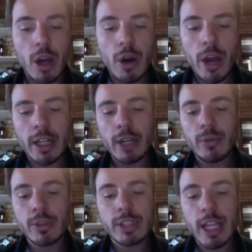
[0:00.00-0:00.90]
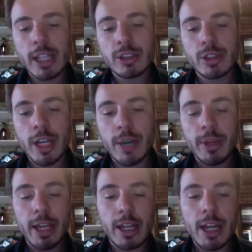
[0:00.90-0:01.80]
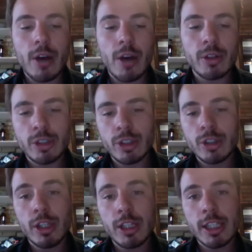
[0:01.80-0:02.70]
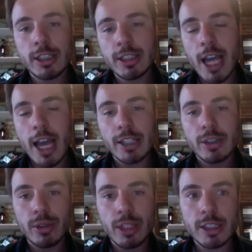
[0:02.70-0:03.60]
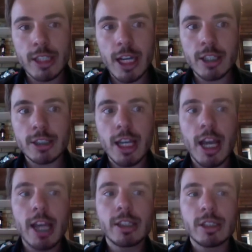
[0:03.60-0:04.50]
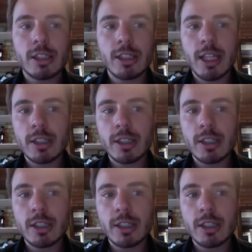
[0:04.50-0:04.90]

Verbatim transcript: So, and then we send to him again, oh, you should do this size or this other size,